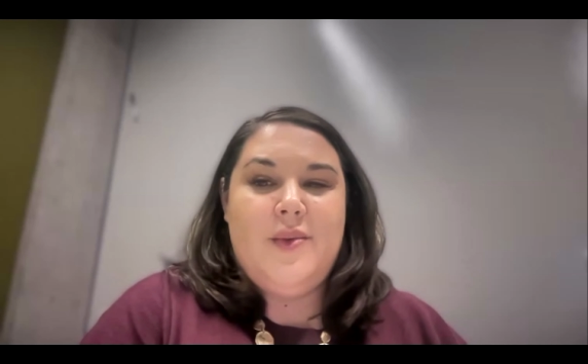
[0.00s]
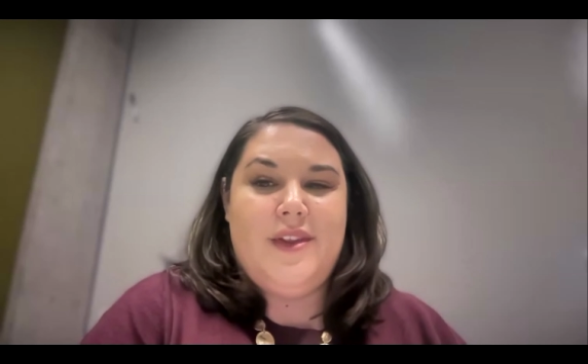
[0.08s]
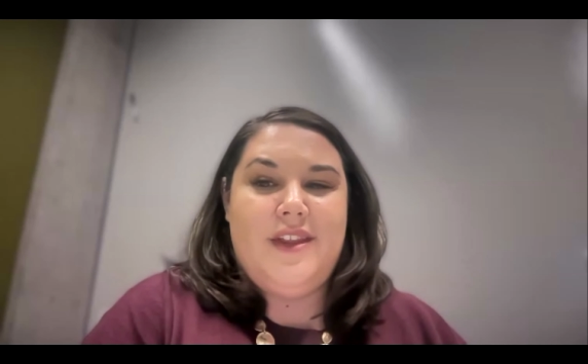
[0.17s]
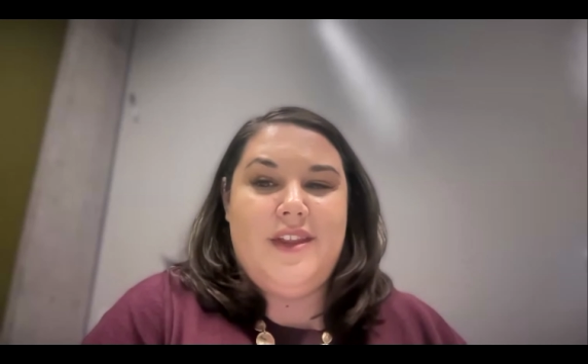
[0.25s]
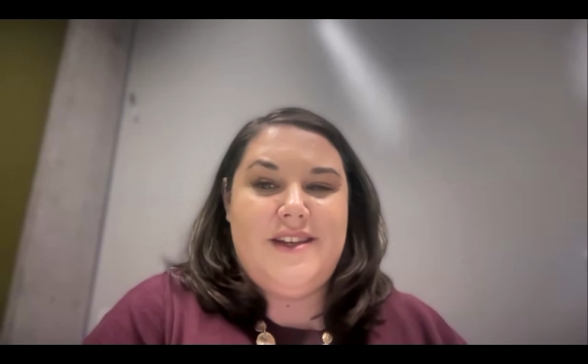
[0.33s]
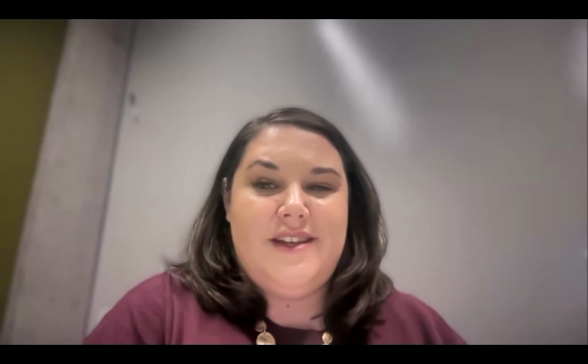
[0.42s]

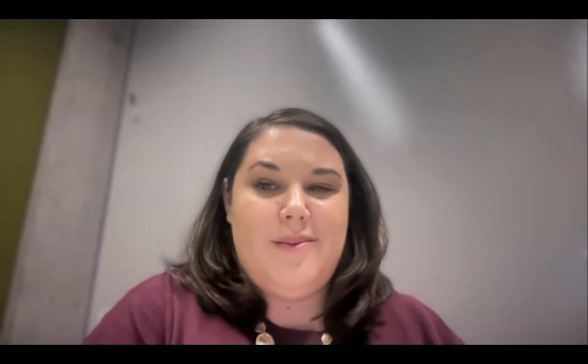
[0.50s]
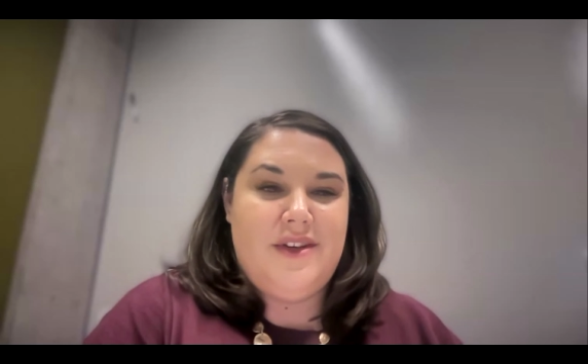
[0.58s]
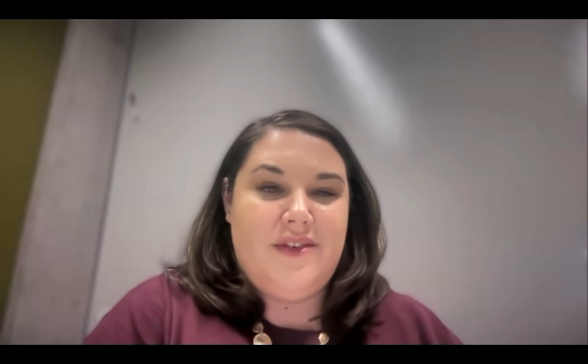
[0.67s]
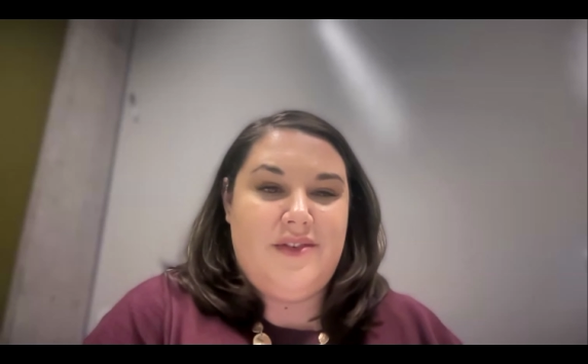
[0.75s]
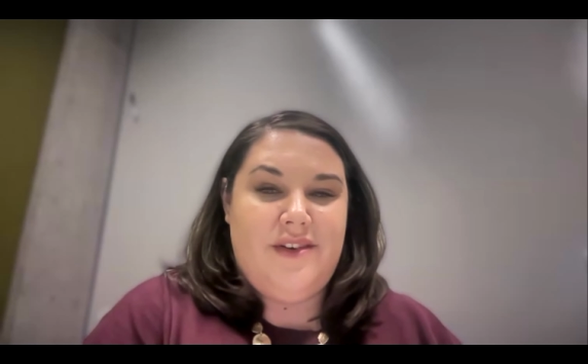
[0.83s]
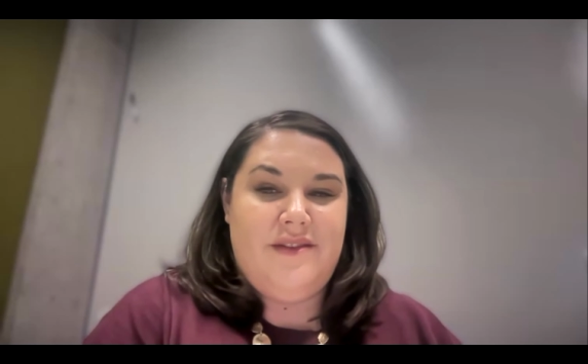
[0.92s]
where they set up
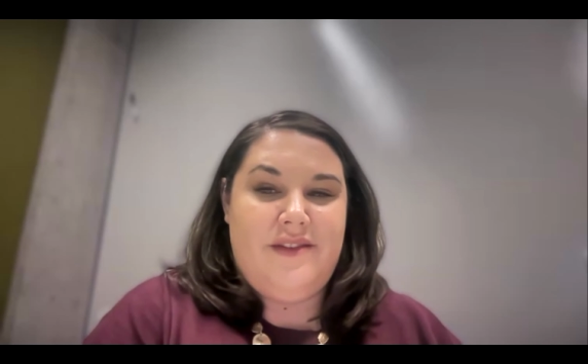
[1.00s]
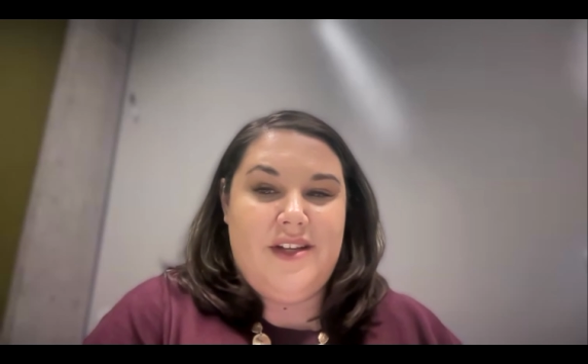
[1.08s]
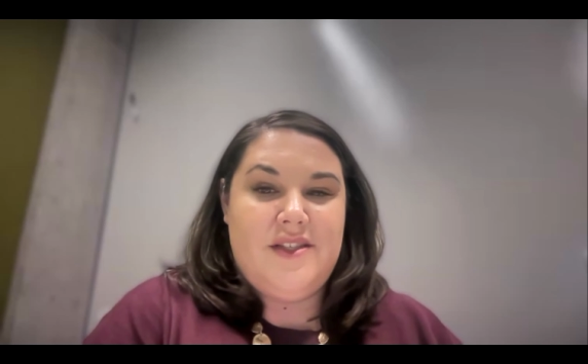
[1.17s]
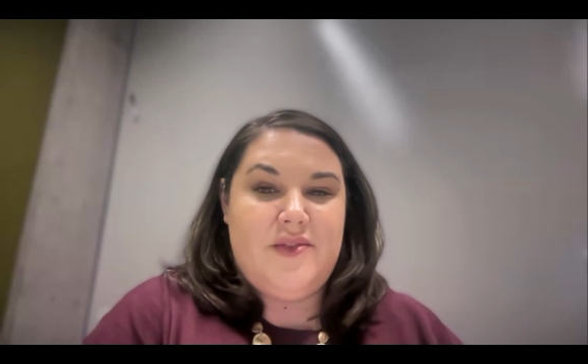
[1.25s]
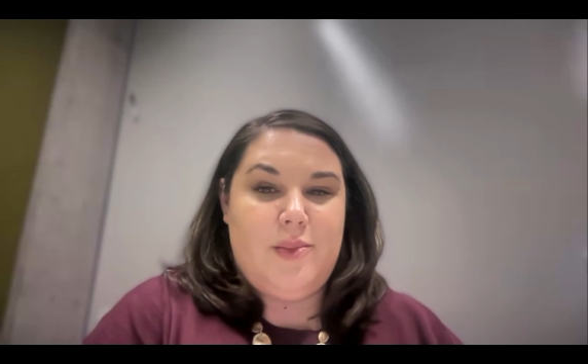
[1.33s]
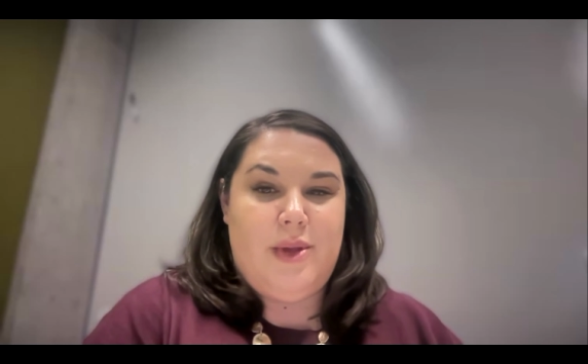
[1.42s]
different
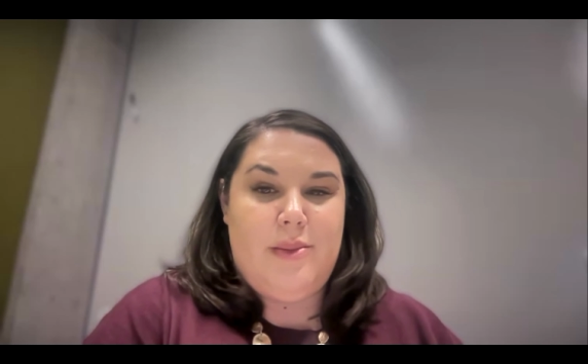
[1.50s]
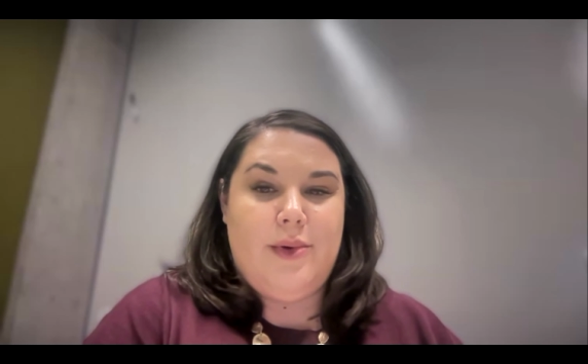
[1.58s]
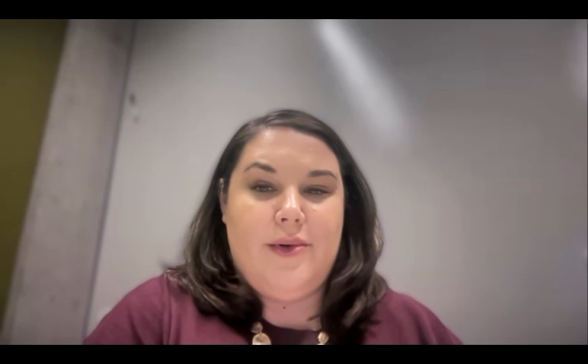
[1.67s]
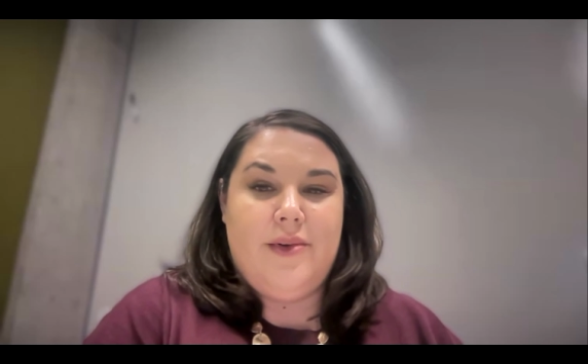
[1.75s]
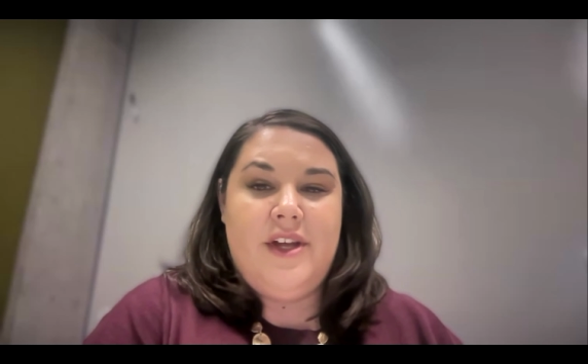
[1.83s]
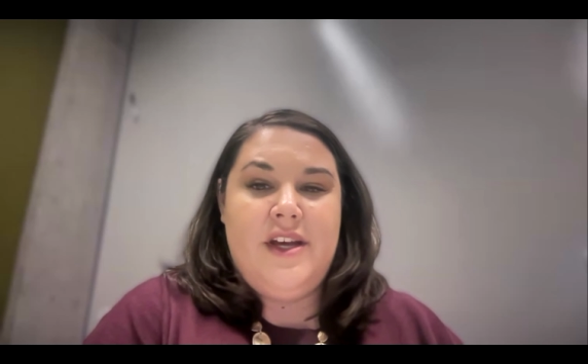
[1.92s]
events for
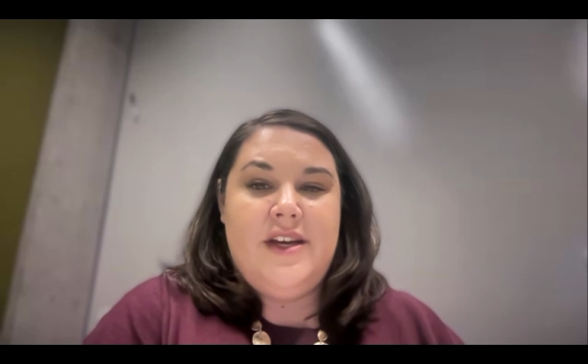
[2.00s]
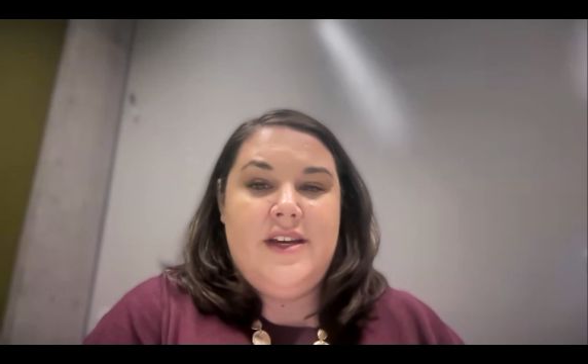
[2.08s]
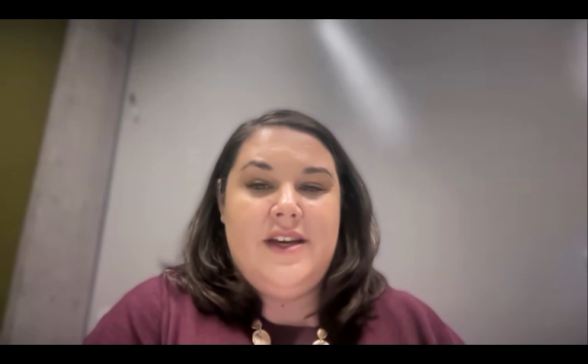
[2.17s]
people,